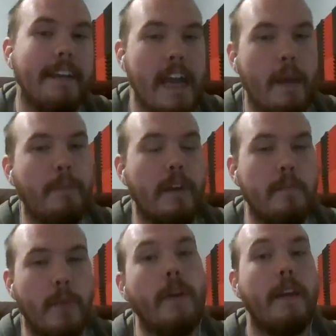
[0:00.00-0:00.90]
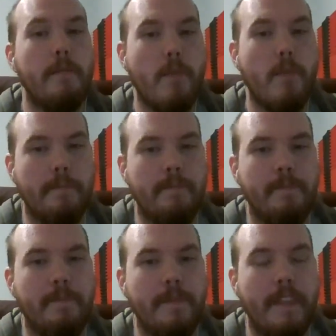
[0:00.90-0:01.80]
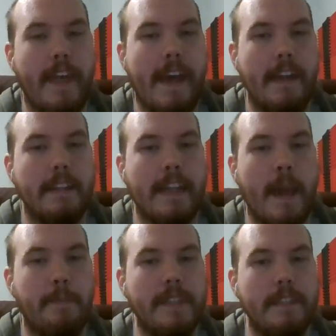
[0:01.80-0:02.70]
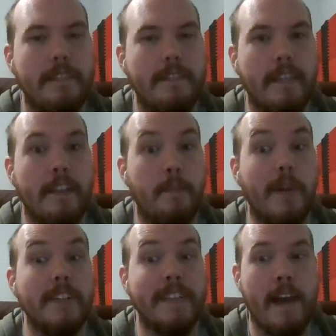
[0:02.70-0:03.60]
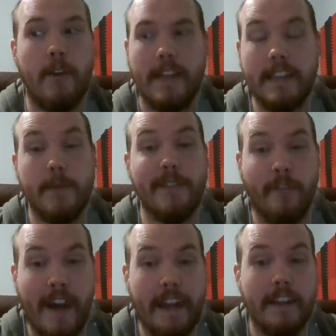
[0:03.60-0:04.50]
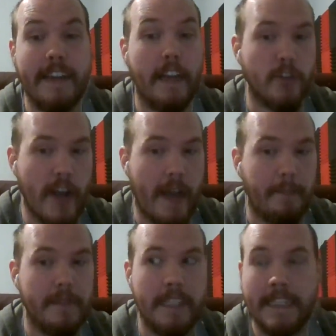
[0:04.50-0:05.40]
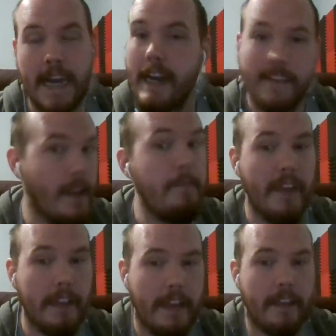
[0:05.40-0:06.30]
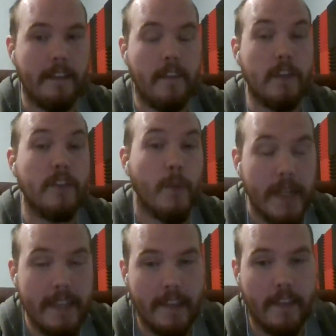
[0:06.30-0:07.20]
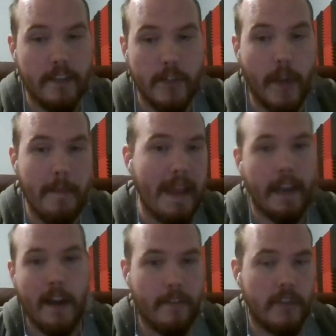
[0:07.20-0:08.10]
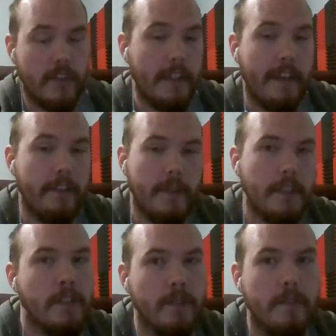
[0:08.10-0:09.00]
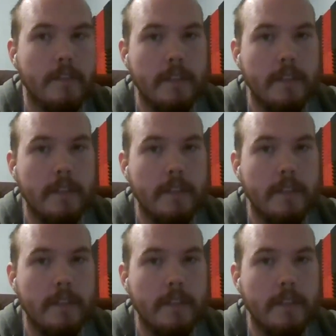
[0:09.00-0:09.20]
a captain on board anymore. That the captain, it's burnt out. Like there was a fire, he got trapped, he died, something like there's a reason there's no commanding officer telling us what to do.